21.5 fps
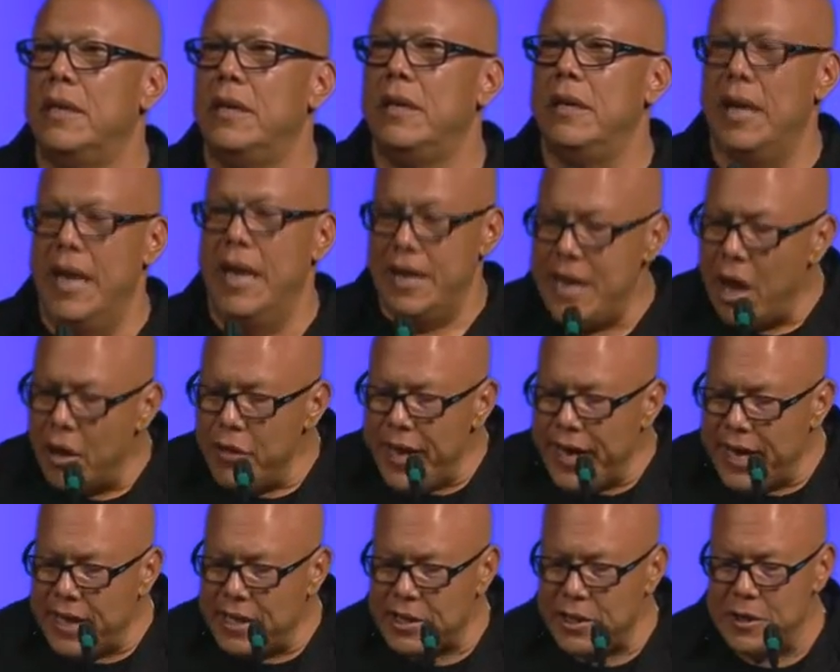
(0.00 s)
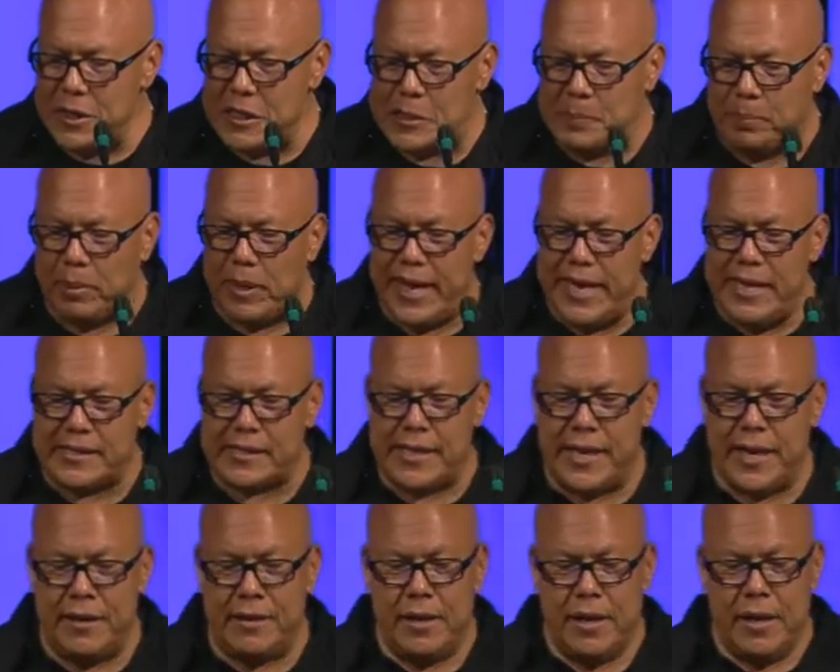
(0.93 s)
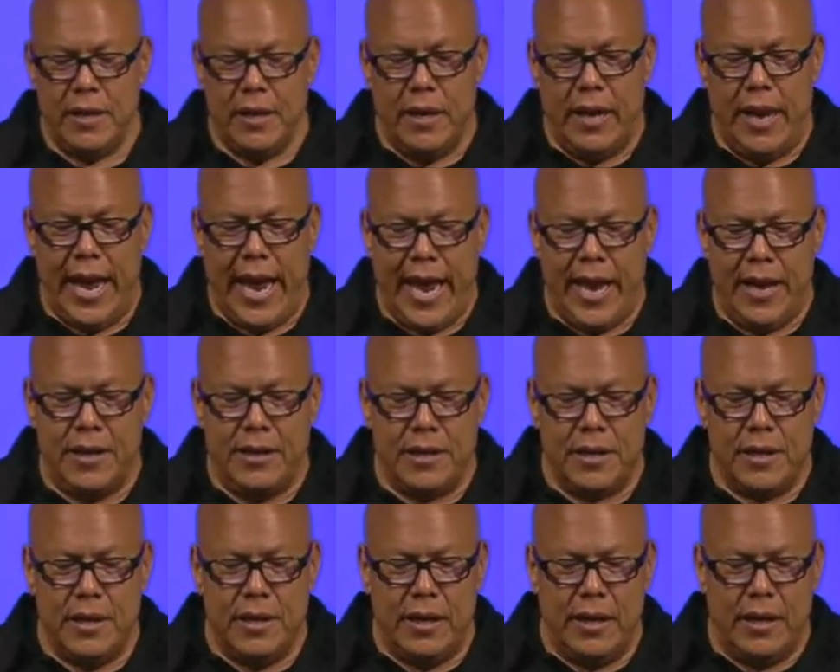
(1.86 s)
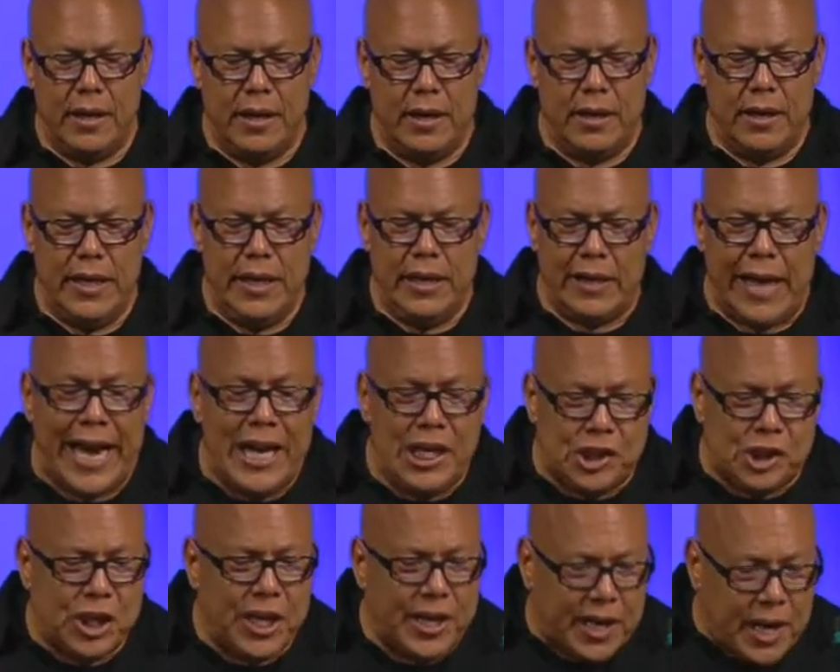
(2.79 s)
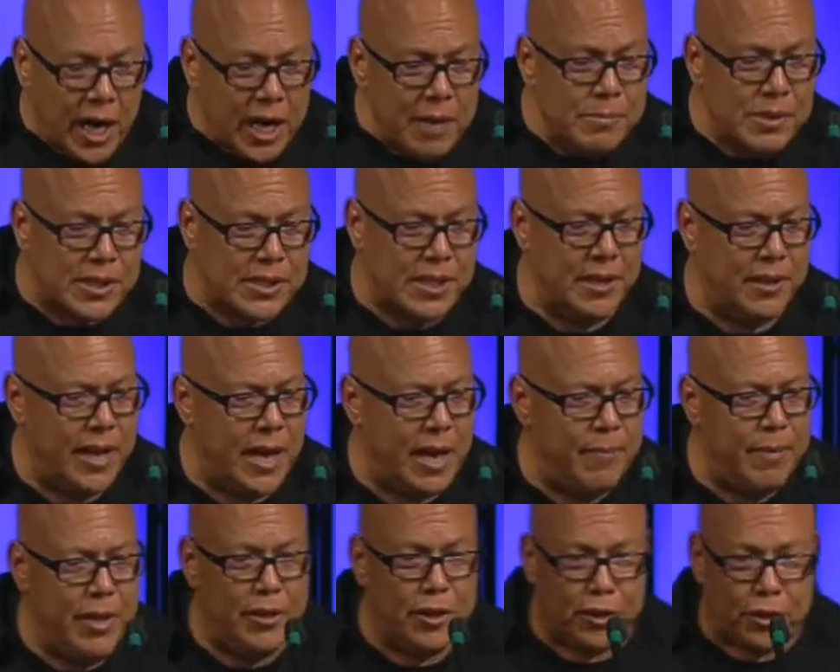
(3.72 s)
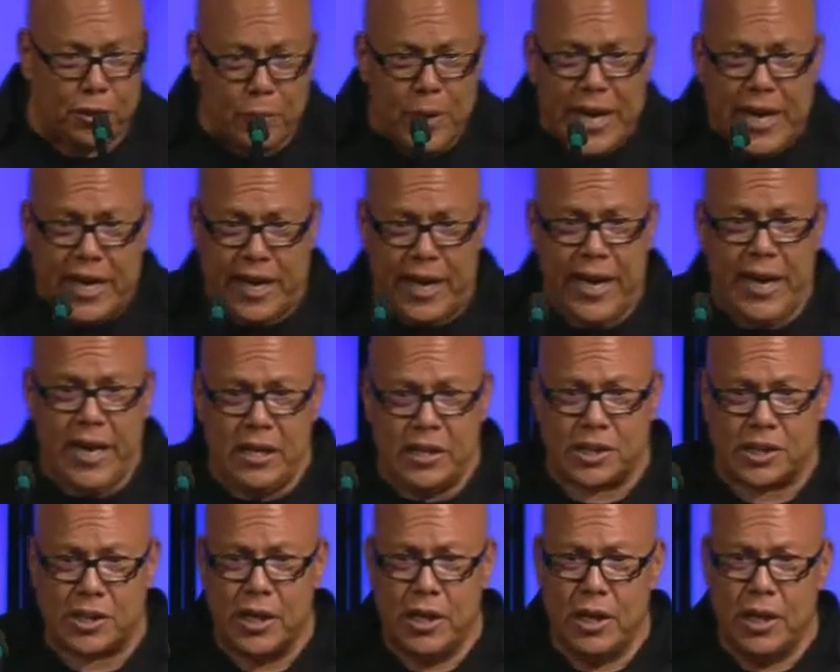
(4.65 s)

And now they get to this place, and, and Elisha comes to them, and the three kings.